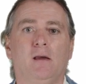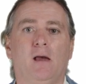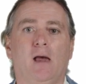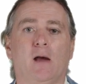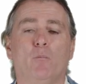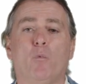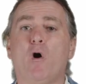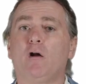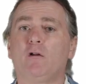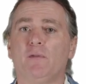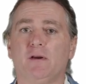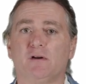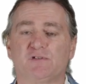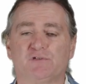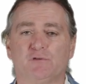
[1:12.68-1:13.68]
And while
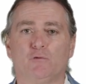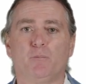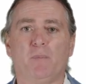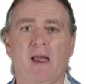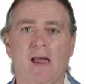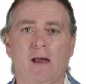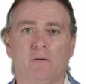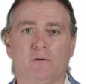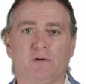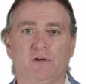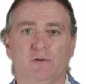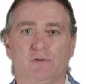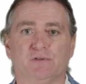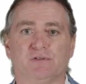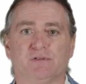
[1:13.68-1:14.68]
there are still power
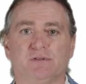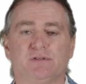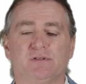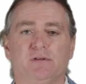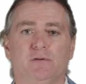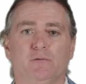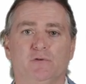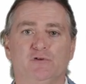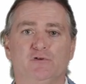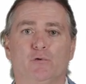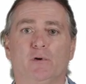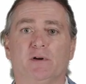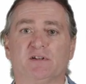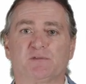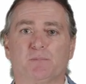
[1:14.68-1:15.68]
users who
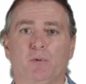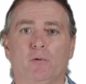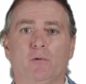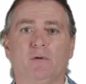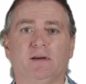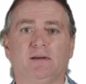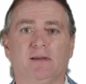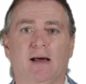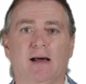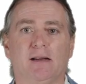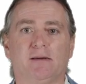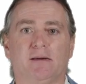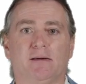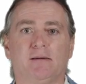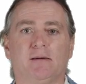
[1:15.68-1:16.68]
enjoy exploring
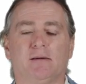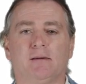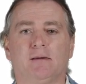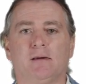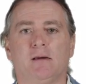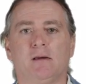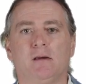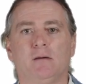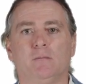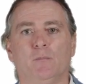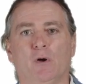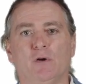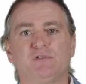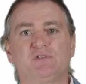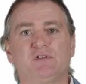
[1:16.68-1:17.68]
data,
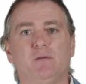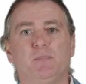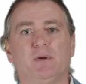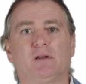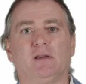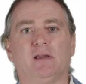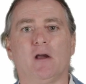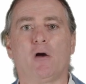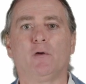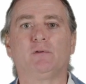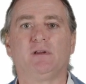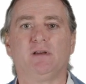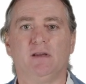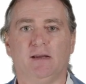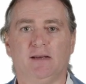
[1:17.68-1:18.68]
most typically
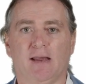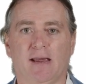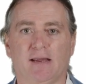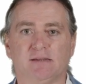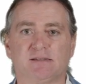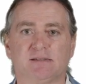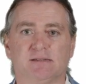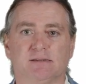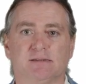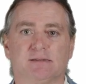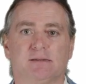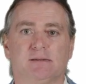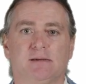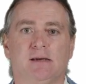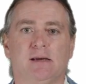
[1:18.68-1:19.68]
only need
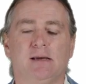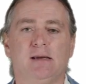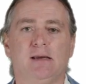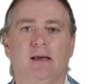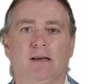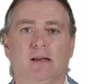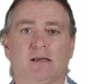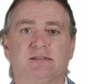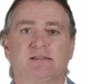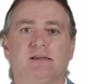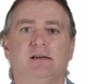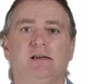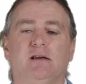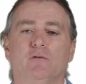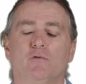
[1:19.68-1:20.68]
answers and are
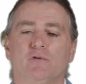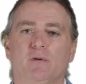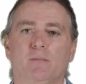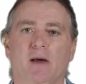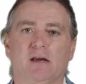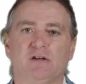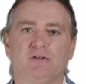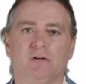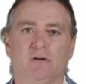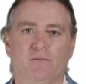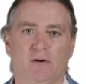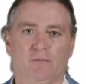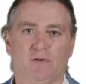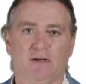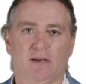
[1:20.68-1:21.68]
seeking automation of
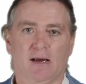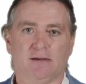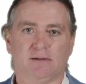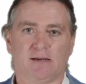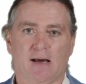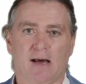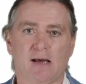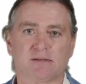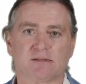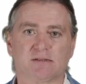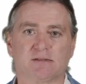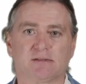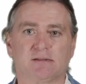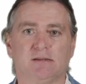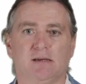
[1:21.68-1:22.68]
everyday
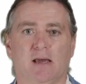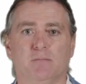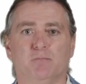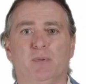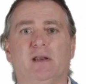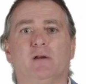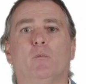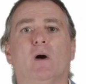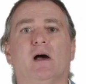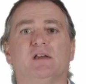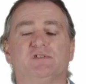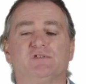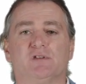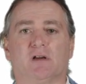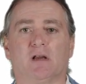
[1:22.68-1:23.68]
tasks and better
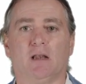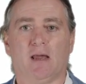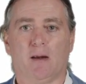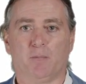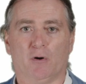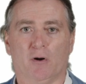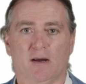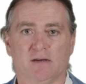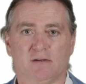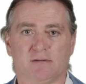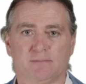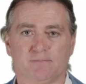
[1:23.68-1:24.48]
ways to collaborate.